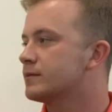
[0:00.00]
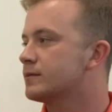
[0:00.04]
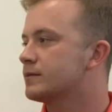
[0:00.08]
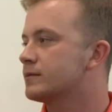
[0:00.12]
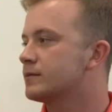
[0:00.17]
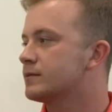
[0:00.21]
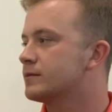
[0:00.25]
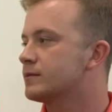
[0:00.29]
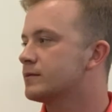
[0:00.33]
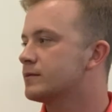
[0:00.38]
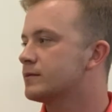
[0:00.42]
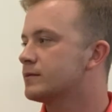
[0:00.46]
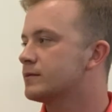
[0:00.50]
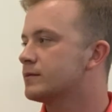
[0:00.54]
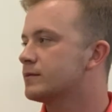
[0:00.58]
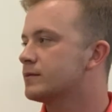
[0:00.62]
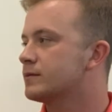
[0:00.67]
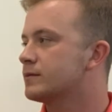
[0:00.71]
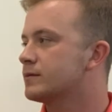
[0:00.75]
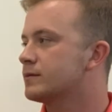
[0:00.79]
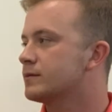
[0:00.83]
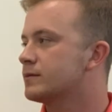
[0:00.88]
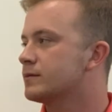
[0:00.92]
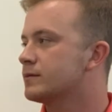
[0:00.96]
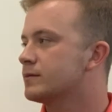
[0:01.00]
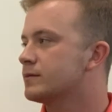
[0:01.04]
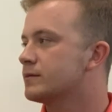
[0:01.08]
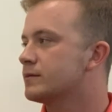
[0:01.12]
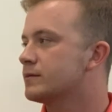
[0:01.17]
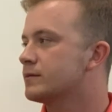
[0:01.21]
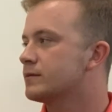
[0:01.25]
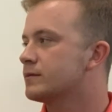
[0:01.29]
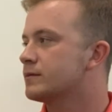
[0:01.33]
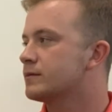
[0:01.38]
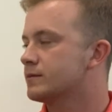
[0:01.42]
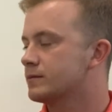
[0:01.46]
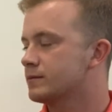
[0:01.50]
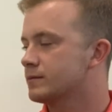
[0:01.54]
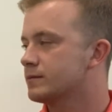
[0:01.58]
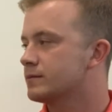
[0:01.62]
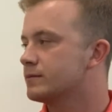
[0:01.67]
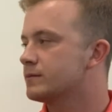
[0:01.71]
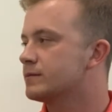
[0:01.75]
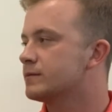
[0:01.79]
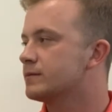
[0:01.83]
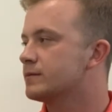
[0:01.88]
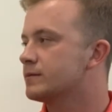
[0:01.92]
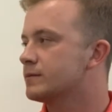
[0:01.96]

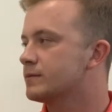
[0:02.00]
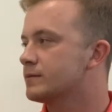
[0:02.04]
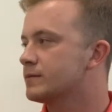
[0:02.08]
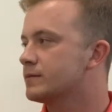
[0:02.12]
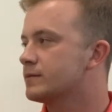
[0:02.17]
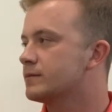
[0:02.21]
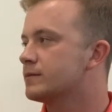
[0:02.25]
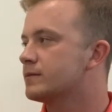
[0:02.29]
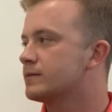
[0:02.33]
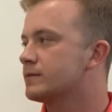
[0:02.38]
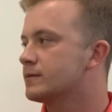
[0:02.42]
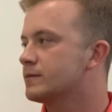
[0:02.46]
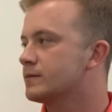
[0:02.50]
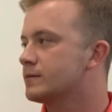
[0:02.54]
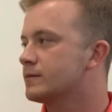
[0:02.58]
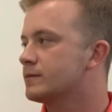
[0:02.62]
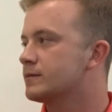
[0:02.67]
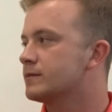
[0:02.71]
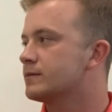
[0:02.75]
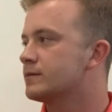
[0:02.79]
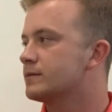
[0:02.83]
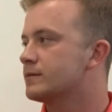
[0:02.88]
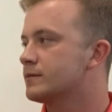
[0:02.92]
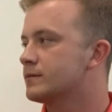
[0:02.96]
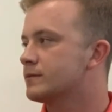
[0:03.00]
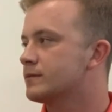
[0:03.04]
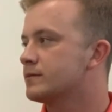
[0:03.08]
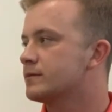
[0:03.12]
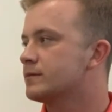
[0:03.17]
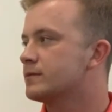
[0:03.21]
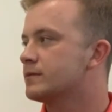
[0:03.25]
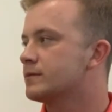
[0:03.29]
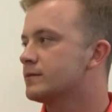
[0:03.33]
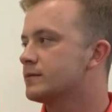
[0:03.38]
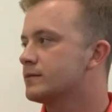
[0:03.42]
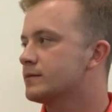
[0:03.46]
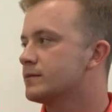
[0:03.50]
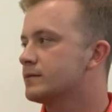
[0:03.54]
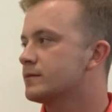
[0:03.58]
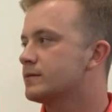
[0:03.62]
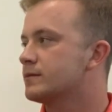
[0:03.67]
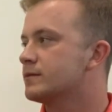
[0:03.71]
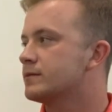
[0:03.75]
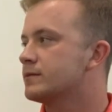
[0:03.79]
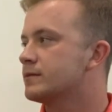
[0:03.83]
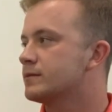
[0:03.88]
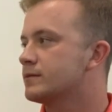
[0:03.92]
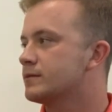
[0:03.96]

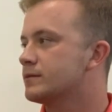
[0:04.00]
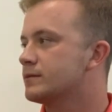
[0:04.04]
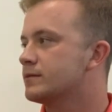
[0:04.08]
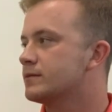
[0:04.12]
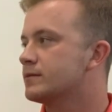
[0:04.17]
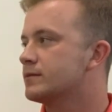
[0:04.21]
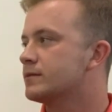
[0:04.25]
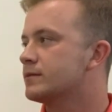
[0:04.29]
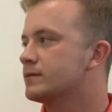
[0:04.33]
The person shown says nothing.